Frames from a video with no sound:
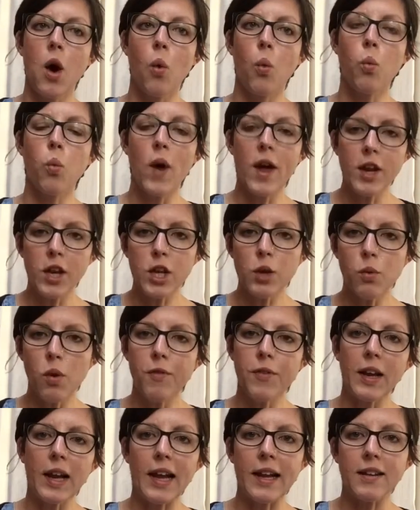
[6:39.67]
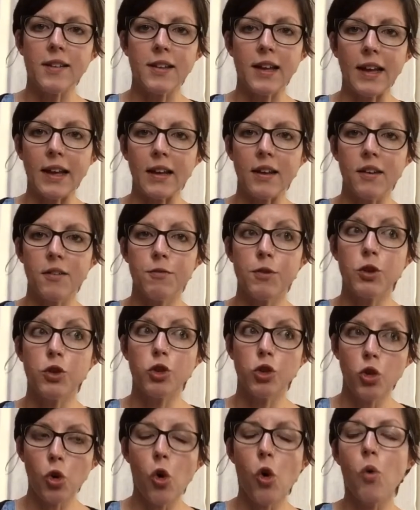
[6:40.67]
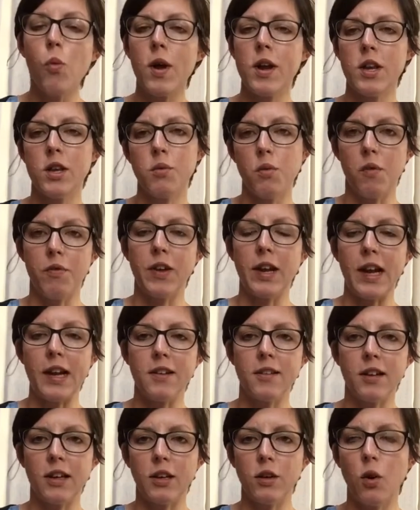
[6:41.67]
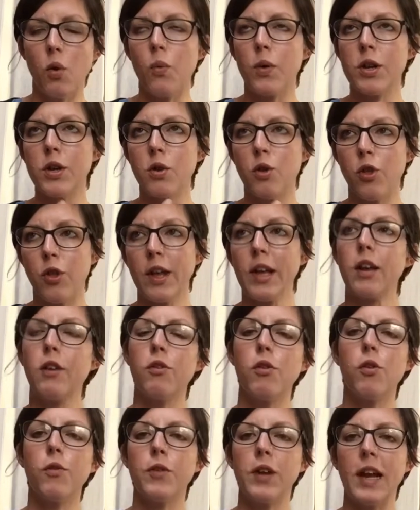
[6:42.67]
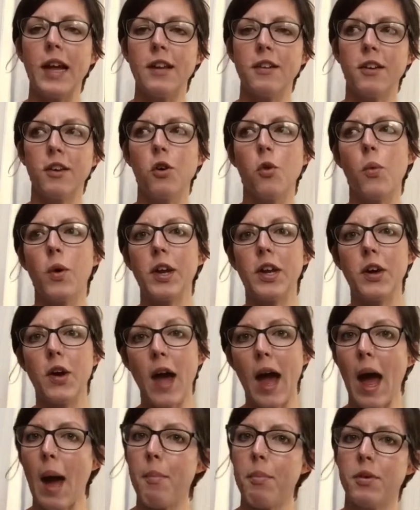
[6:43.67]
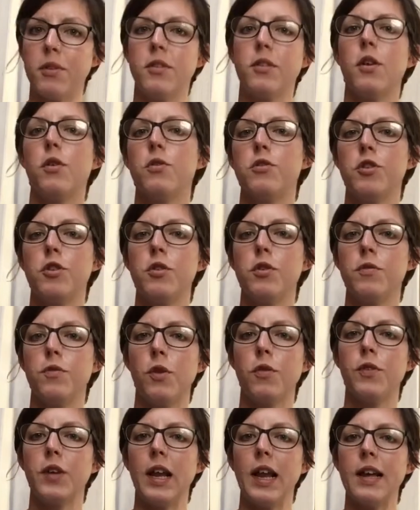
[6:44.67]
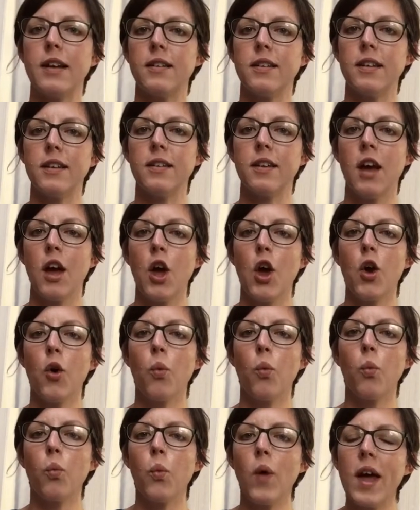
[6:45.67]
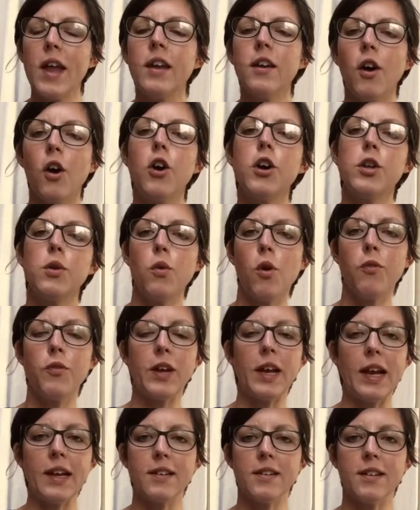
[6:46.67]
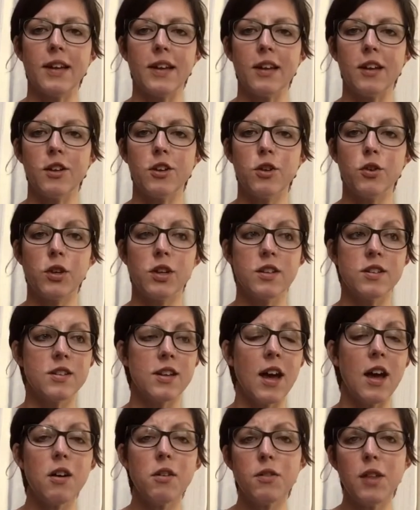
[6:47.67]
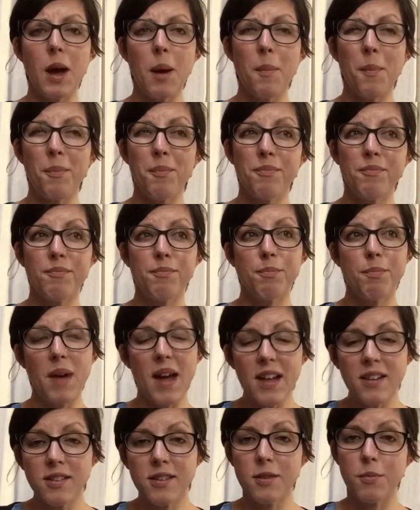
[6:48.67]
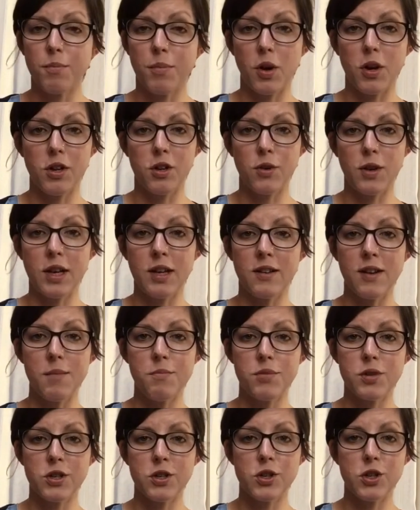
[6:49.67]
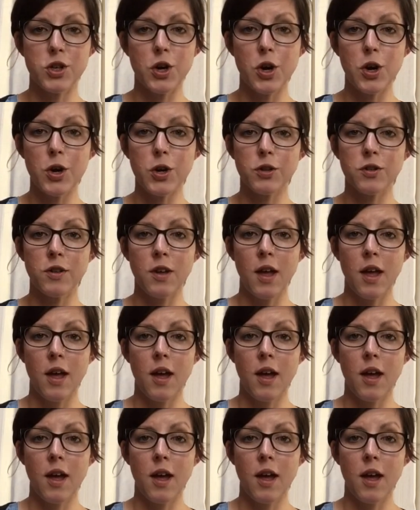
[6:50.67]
When are you ovulating? For sure, when are you ovulating? Not when you think you're ovulating or when your app has told you you've ovulated. When are you ovulating? And you can tell that best by doing a temperature chart.